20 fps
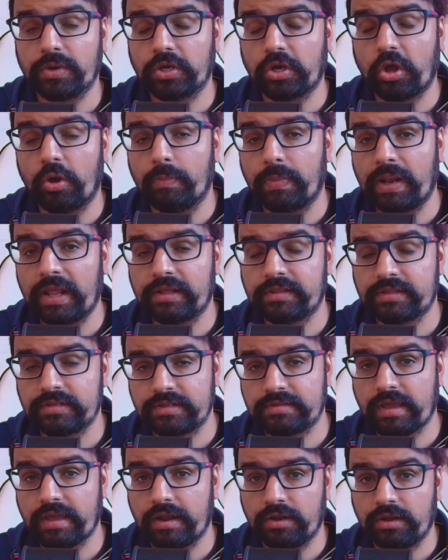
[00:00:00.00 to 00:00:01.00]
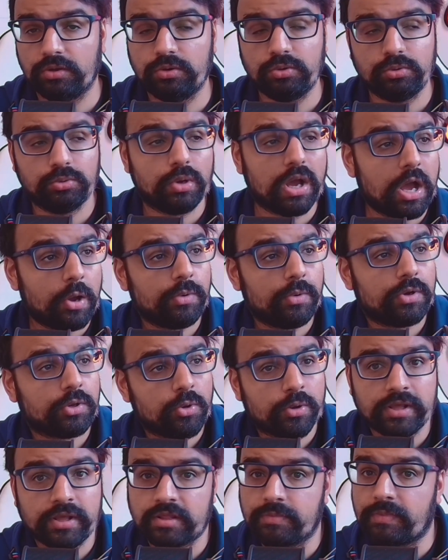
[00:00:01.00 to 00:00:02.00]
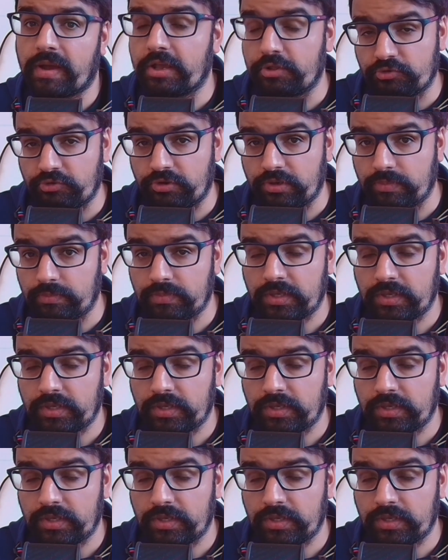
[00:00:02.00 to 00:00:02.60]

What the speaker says: complex decided, oh, I want to go get some ice cream.